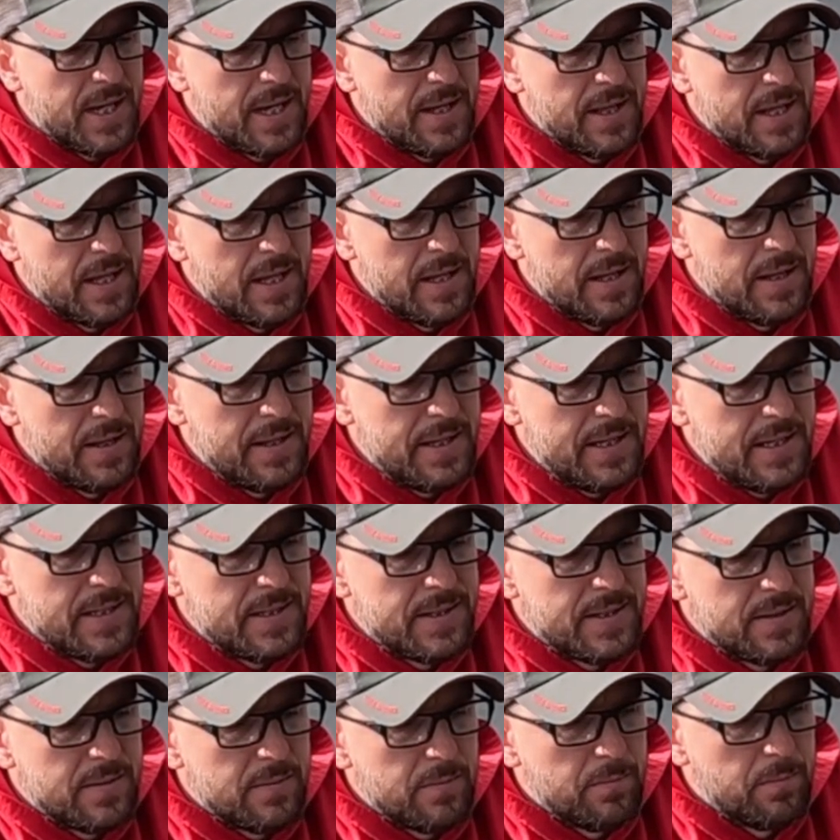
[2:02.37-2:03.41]
And then
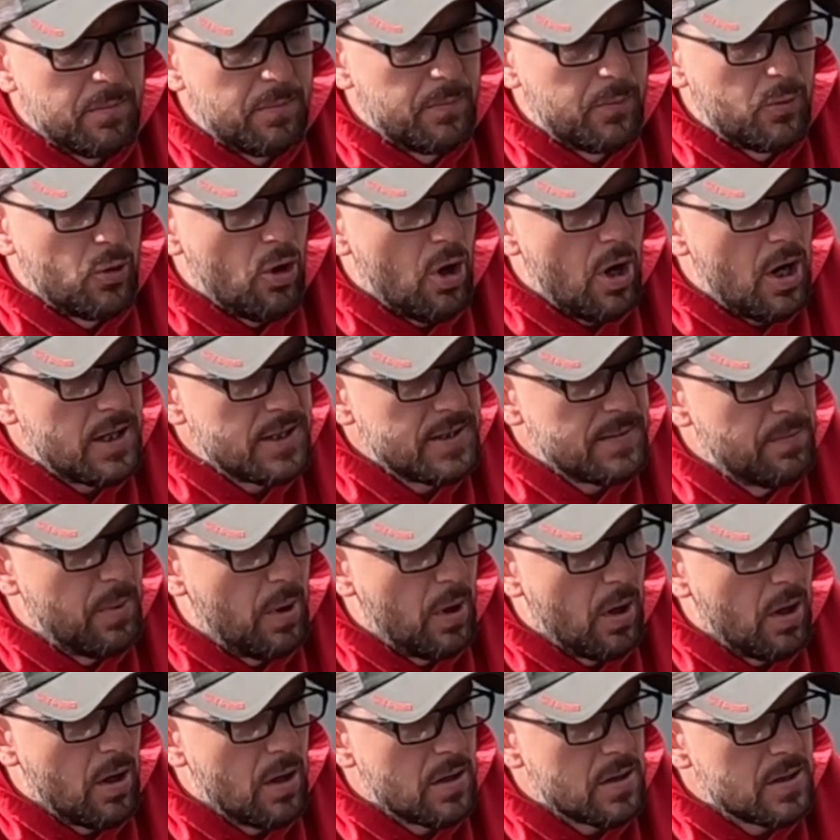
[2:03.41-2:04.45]
these
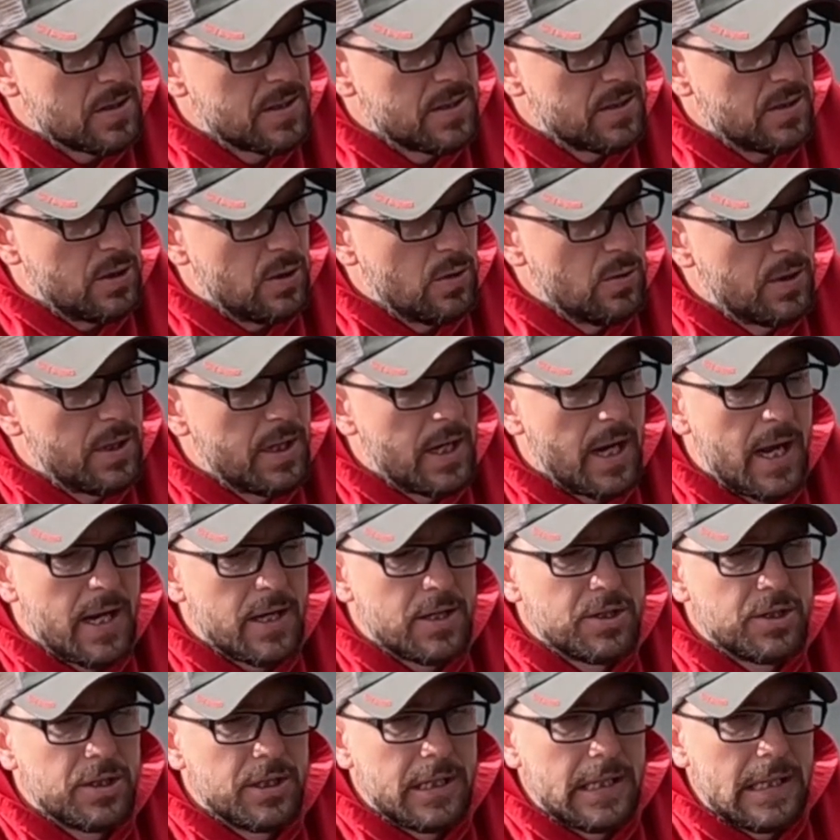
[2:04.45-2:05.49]
crossbars, you can
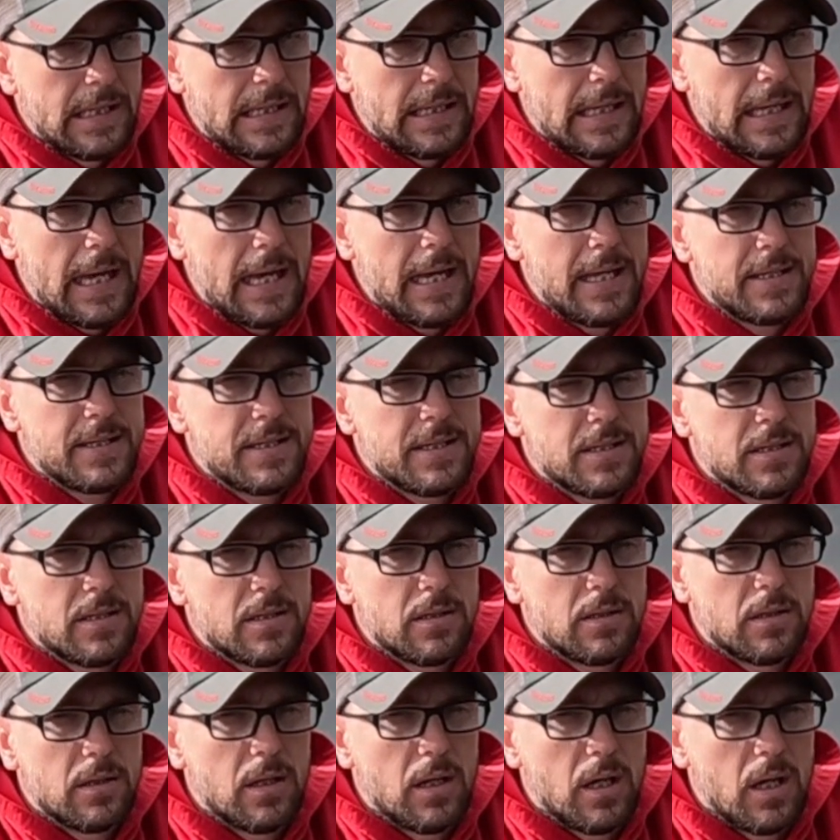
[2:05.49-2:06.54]
actually get
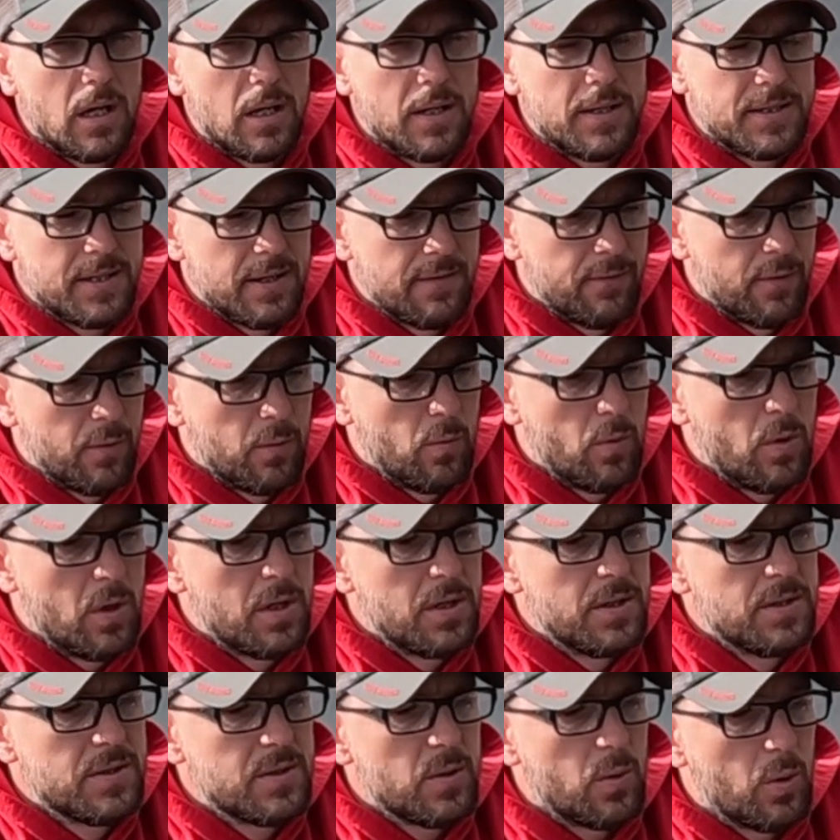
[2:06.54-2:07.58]
different
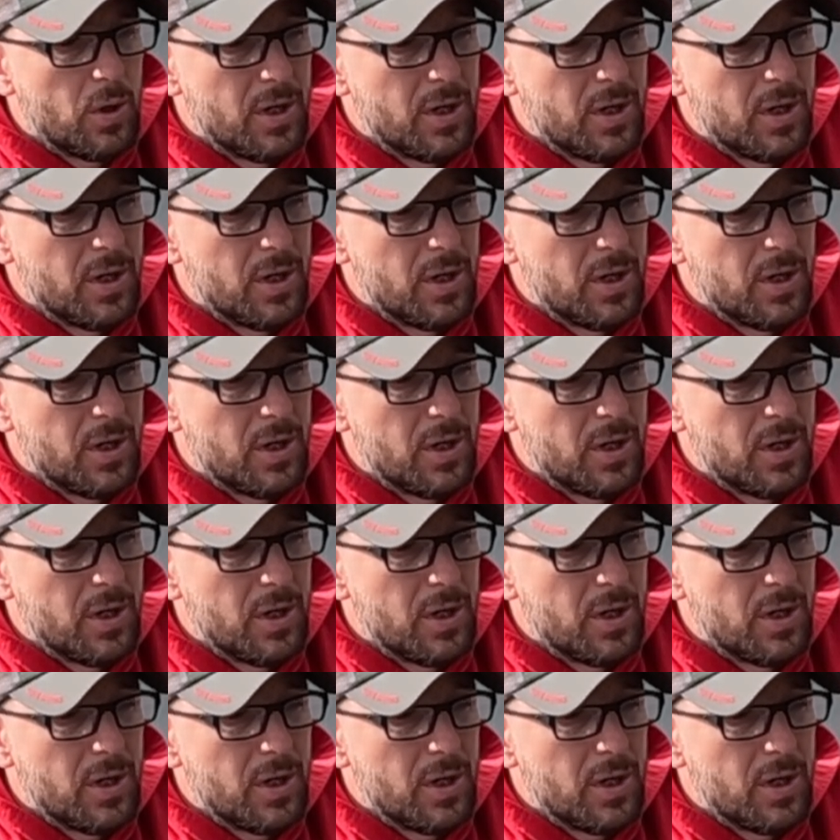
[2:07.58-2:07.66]
ones or